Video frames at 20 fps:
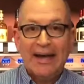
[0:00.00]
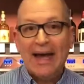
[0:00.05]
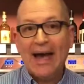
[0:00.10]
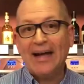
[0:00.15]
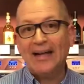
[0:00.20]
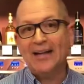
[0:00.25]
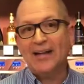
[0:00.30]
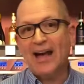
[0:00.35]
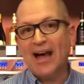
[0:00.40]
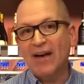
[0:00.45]

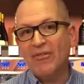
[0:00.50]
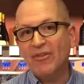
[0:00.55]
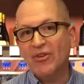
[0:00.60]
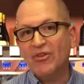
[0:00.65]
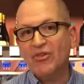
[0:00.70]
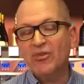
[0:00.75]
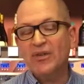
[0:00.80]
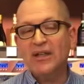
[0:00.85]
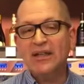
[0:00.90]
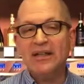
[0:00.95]
At an
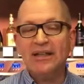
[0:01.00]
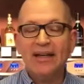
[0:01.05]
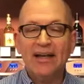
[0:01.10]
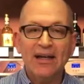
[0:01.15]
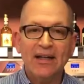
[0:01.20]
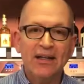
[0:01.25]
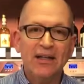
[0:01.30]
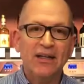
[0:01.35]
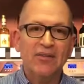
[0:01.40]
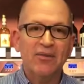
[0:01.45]
average
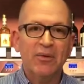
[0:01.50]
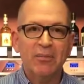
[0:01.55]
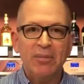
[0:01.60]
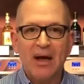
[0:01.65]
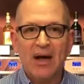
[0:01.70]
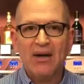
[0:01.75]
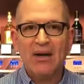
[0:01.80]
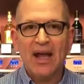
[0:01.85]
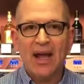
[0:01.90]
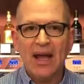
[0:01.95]
retail of
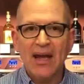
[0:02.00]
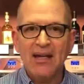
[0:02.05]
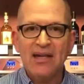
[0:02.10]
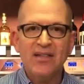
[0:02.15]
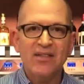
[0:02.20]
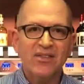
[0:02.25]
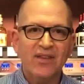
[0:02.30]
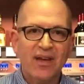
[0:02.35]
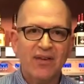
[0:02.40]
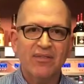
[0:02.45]
about
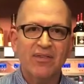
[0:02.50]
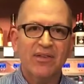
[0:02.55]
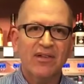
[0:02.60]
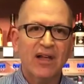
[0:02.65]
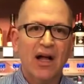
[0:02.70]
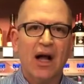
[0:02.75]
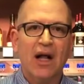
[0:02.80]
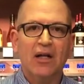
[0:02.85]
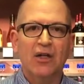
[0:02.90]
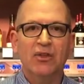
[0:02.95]

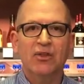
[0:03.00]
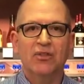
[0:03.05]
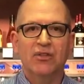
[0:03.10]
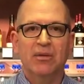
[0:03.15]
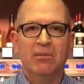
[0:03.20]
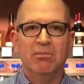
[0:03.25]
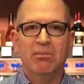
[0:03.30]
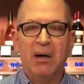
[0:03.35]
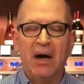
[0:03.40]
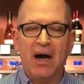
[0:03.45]
$87
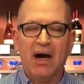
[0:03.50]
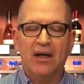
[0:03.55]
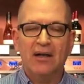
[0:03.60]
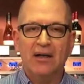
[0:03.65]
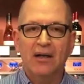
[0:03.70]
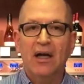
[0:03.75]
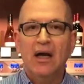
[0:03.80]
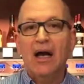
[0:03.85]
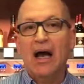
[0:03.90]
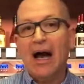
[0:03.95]
a
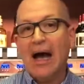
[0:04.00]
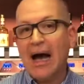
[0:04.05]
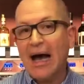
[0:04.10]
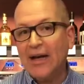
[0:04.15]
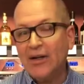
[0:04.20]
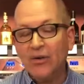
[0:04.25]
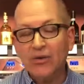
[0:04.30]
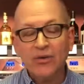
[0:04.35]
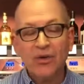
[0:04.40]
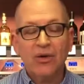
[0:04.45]
bottle.
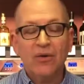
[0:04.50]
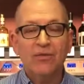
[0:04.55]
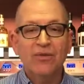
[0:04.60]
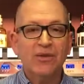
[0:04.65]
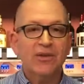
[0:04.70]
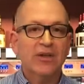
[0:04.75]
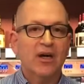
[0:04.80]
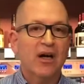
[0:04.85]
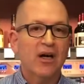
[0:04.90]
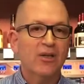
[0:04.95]
I don't know if
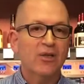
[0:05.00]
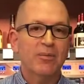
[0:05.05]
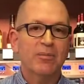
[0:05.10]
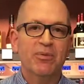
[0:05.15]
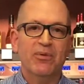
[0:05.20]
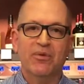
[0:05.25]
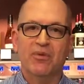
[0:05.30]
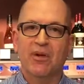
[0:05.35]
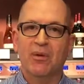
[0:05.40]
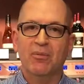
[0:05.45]
it's
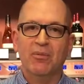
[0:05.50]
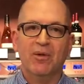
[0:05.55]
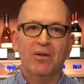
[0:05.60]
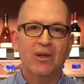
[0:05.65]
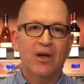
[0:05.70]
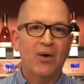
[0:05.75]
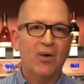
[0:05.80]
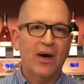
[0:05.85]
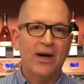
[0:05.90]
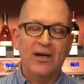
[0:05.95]
100%
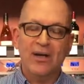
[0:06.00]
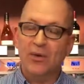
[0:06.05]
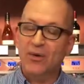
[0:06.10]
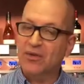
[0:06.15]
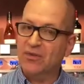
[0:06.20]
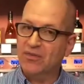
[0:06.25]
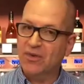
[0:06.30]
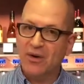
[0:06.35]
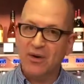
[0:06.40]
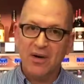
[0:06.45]
Merlot. I know
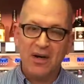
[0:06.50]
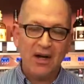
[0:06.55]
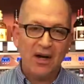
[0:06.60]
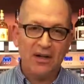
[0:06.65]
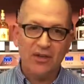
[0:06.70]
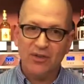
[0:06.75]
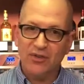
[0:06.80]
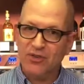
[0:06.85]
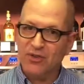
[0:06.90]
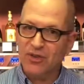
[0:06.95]
it's very
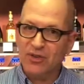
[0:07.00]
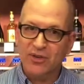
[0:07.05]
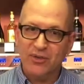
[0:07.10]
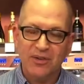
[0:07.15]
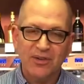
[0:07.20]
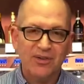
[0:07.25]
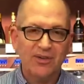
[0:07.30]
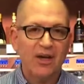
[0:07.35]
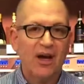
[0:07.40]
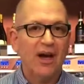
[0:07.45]
on the
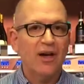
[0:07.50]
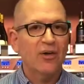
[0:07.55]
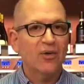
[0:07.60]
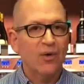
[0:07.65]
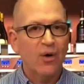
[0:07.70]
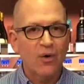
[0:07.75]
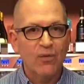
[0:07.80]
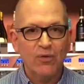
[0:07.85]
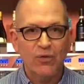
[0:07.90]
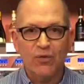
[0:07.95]
sugary side
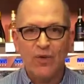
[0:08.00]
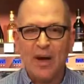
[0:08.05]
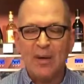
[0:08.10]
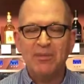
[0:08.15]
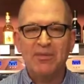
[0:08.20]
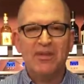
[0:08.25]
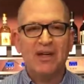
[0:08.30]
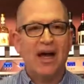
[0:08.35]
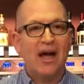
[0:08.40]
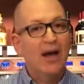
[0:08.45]
or
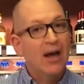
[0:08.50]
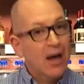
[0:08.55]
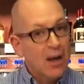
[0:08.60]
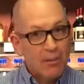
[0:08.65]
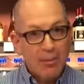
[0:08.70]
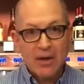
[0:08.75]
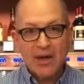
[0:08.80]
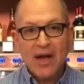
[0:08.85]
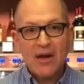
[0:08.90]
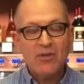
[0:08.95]
overripe style,
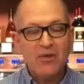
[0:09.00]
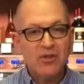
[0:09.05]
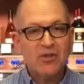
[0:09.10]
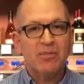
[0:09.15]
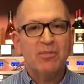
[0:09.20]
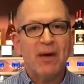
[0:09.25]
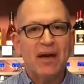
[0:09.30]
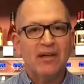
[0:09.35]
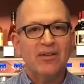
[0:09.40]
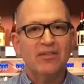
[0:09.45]
but I
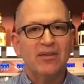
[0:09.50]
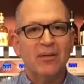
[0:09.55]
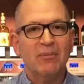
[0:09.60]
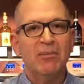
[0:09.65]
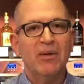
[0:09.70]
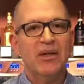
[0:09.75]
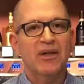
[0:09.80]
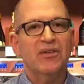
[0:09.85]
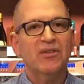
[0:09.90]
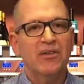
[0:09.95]
respect
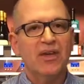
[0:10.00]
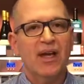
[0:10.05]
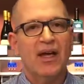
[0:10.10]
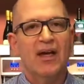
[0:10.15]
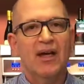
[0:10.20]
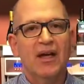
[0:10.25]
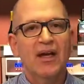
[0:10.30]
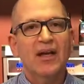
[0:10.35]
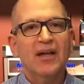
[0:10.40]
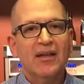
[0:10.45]
somebody
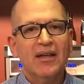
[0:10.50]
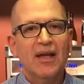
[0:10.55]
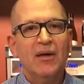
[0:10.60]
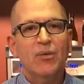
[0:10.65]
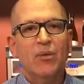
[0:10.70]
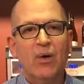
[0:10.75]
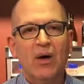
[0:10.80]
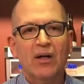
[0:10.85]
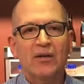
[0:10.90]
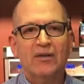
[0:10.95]
saying they
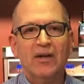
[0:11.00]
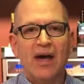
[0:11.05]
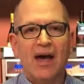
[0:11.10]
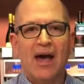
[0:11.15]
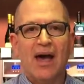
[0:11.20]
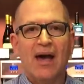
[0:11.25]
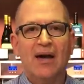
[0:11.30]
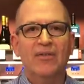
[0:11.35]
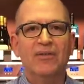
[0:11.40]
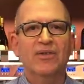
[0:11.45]
want to
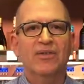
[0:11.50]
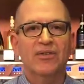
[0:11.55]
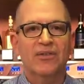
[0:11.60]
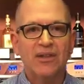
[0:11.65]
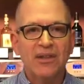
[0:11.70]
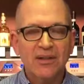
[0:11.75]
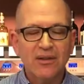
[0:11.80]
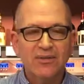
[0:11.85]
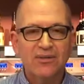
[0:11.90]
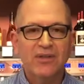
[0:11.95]
have a
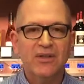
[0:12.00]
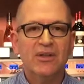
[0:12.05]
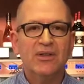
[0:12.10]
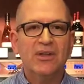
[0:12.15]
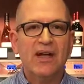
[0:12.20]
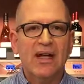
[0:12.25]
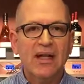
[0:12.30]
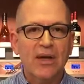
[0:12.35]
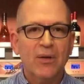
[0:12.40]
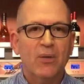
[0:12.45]
single
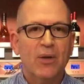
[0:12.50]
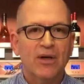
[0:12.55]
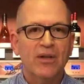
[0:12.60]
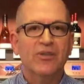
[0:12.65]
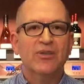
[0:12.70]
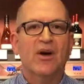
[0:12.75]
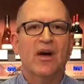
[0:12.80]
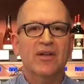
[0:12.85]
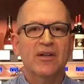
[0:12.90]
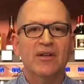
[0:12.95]
vineyard and they want
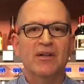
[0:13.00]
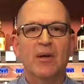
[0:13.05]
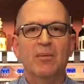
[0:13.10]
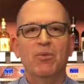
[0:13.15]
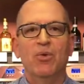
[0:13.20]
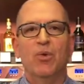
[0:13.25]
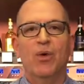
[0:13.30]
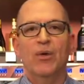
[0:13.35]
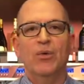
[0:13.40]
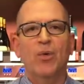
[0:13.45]
to try the
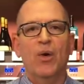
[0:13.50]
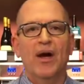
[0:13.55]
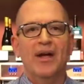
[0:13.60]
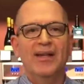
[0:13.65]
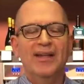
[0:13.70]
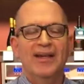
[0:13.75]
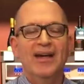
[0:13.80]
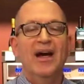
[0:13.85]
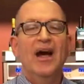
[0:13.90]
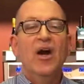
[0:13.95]
#1 wine
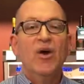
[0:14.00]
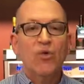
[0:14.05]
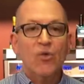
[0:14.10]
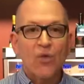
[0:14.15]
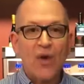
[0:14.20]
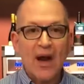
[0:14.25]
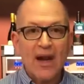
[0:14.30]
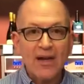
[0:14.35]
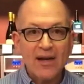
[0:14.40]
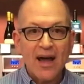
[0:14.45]
of the year.
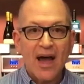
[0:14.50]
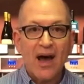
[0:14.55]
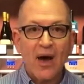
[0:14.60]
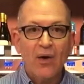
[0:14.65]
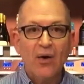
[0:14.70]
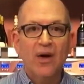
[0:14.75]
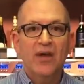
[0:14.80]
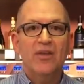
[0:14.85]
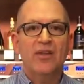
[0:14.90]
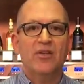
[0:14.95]
Right
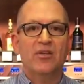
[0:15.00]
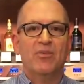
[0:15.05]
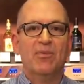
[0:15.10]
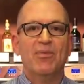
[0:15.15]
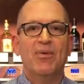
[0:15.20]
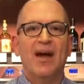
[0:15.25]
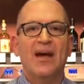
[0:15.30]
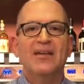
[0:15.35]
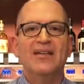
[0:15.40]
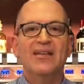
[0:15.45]
now, there's
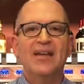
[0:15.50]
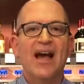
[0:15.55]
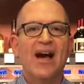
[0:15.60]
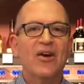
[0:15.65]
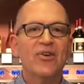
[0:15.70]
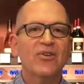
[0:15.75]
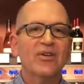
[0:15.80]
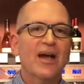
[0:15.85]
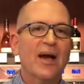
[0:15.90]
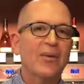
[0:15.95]
price
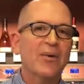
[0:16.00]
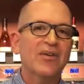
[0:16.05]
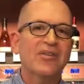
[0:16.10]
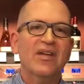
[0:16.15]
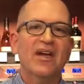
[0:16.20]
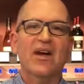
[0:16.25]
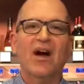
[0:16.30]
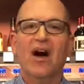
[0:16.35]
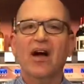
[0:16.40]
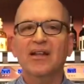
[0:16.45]
gouging, I would
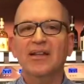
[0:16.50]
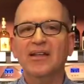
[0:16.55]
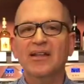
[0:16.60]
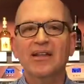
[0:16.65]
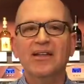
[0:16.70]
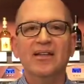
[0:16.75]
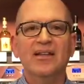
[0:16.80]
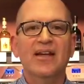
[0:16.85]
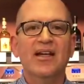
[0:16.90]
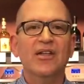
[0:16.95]
say, on the
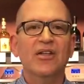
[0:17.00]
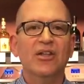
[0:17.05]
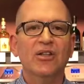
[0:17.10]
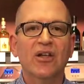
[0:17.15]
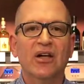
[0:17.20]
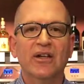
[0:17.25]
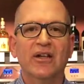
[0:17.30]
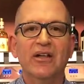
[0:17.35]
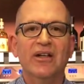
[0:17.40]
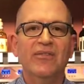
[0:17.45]
internet. You're
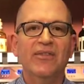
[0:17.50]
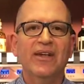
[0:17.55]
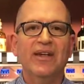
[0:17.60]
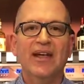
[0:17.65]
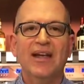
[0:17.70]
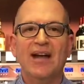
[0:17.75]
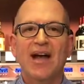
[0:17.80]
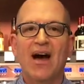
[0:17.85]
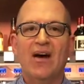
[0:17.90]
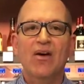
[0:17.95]
lucky if you
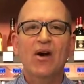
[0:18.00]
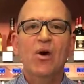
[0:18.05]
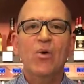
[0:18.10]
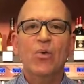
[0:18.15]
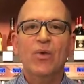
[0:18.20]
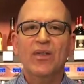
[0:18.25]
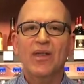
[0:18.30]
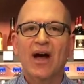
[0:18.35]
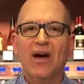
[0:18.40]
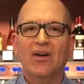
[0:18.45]
get out
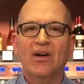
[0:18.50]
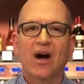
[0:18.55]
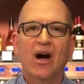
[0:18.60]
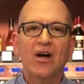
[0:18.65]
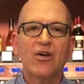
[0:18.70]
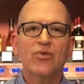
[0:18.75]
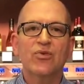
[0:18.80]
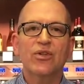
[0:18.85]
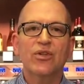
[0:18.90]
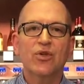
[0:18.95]
without
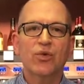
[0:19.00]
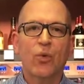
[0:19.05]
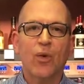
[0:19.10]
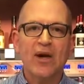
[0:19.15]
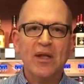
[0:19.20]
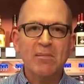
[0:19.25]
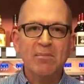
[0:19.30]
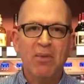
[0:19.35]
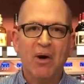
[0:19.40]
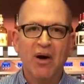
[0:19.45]

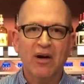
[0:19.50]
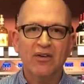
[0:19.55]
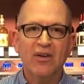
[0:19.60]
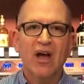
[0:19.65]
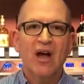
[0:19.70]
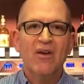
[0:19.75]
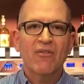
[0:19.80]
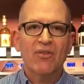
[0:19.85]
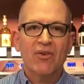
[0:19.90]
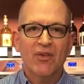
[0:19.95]
$120
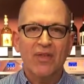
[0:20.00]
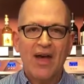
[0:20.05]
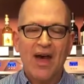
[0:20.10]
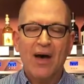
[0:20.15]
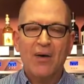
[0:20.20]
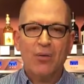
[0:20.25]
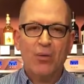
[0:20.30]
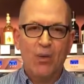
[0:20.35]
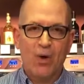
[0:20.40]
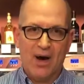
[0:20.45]
for for
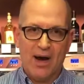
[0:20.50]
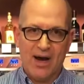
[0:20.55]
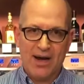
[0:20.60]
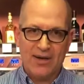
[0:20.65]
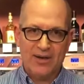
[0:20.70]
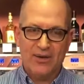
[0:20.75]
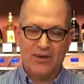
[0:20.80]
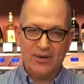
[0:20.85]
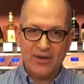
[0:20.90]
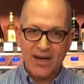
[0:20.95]
that wine,
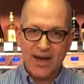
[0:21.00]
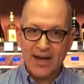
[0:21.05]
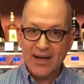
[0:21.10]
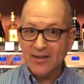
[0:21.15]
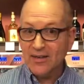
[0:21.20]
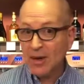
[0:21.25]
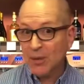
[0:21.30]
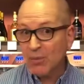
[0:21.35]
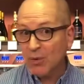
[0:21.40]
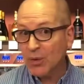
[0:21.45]
okay?
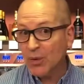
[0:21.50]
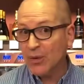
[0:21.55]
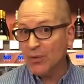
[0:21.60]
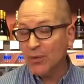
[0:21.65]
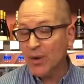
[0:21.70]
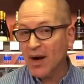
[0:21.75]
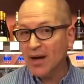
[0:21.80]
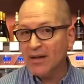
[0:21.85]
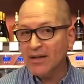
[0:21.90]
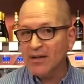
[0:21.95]
Number one
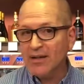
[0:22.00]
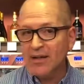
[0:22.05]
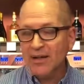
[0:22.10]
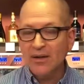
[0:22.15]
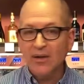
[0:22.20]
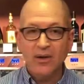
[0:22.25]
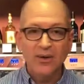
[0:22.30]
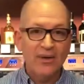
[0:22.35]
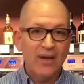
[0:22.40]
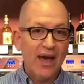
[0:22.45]
wine of the year,
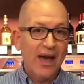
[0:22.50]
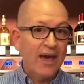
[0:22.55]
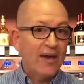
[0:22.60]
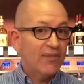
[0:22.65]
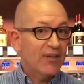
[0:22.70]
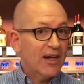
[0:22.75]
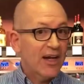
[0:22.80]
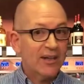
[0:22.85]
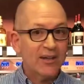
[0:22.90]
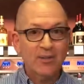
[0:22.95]
okay, if
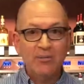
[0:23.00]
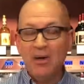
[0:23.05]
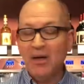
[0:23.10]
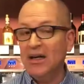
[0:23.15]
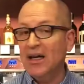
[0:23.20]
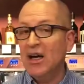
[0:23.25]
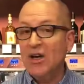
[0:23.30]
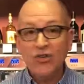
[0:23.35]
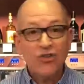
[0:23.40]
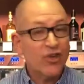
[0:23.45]
you got the
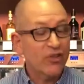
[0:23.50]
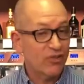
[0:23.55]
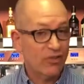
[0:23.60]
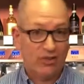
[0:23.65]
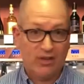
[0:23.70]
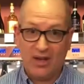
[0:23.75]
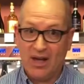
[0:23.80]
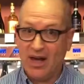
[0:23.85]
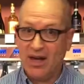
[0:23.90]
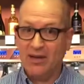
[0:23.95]
money, just
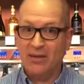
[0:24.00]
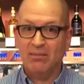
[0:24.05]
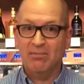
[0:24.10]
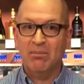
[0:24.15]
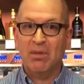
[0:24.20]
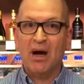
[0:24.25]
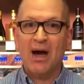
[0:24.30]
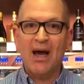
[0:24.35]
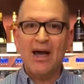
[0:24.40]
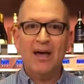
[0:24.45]
let them
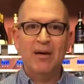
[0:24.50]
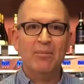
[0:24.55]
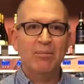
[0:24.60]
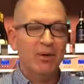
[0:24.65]
buy it.